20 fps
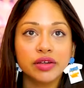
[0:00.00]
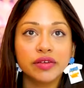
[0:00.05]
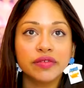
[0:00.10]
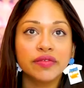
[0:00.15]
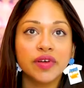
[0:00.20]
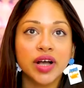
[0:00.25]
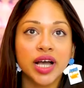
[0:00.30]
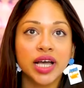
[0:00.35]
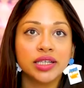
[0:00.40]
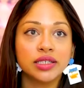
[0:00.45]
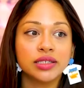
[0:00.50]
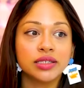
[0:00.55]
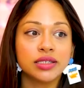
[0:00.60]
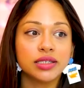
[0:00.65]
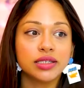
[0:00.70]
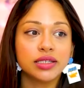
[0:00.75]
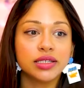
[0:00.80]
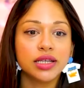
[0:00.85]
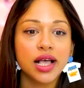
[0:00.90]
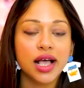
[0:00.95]
new
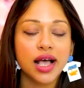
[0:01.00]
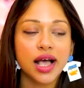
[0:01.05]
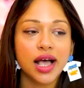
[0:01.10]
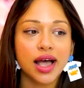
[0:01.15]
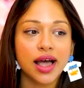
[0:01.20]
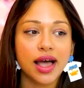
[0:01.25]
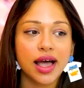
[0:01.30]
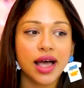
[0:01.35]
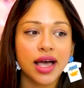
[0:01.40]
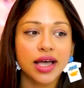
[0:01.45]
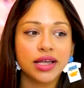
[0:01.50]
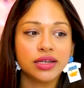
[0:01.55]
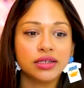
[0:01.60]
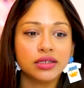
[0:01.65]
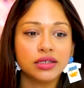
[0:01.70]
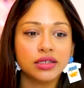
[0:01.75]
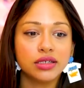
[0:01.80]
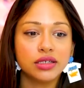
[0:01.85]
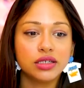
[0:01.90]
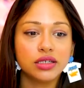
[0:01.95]
friends
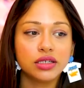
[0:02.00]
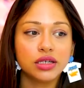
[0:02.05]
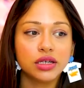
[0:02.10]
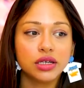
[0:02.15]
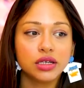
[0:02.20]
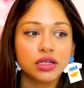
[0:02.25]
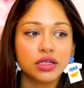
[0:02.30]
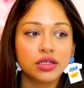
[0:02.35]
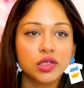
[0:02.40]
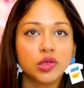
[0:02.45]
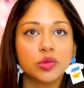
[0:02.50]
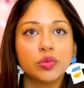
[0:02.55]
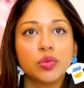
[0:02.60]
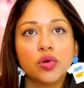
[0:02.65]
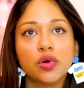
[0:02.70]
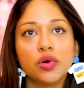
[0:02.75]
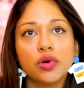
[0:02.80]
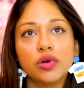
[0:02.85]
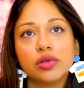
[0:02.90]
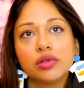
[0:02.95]
and
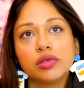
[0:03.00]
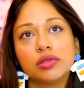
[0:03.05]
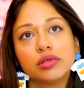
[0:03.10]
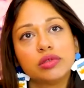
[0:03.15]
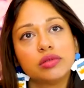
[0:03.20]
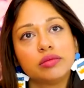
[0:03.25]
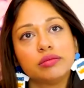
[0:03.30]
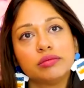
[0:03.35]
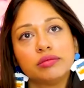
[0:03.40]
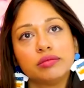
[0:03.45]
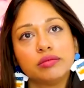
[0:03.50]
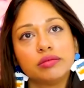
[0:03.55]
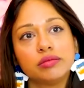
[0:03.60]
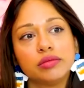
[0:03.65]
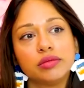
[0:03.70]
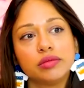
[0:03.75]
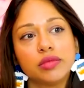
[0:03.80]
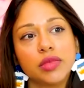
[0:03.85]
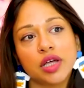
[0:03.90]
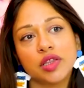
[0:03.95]
support
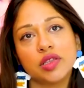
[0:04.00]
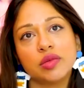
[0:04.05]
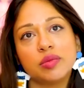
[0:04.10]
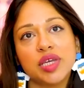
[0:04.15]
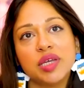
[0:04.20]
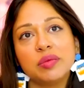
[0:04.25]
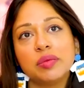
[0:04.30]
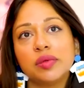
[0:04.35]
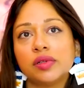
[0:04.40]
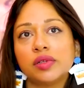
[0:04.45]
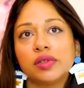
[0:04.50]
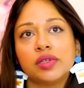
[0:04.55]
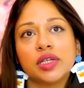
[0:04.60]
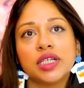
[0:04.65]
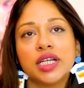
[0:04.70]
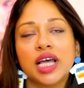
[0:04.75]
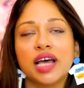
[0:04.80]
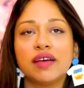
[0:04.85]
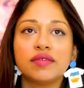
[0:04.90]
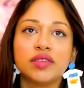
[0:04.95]
other people
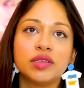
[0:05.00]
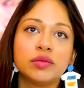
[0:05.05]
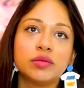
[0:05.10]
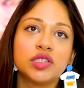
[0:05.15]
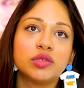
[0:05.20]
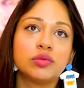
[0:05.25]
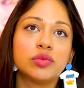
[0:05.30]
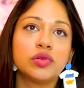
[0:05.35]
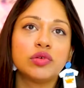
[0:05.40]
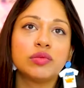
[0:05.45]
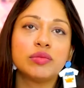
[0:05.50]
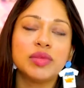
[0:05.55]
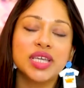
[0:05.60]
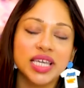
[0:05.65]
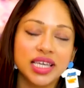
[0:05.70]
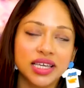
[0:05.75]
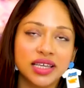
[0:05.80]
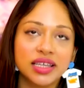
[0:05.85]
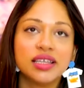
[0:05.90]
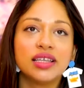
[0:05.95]
and have them support
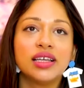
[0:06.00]
me.